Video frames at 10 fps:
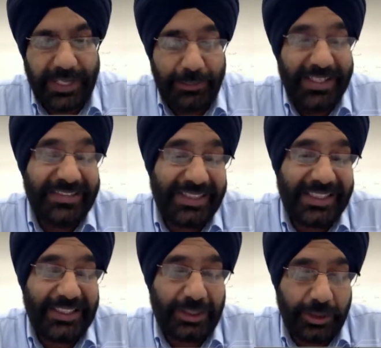That means
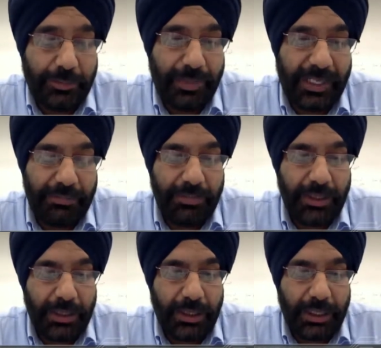it should
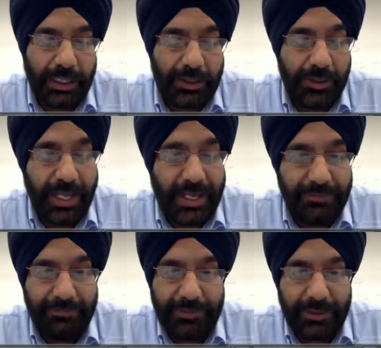
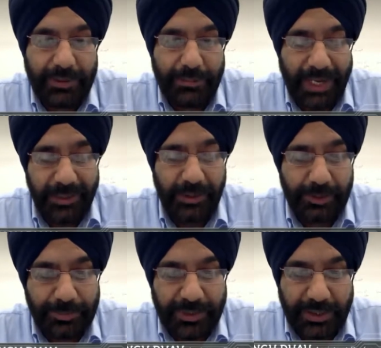have
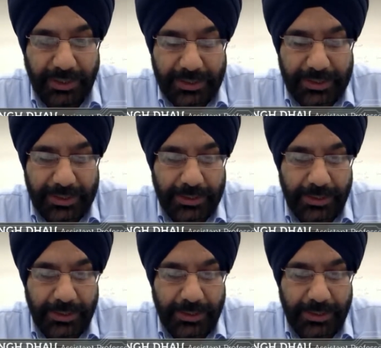microbes in it.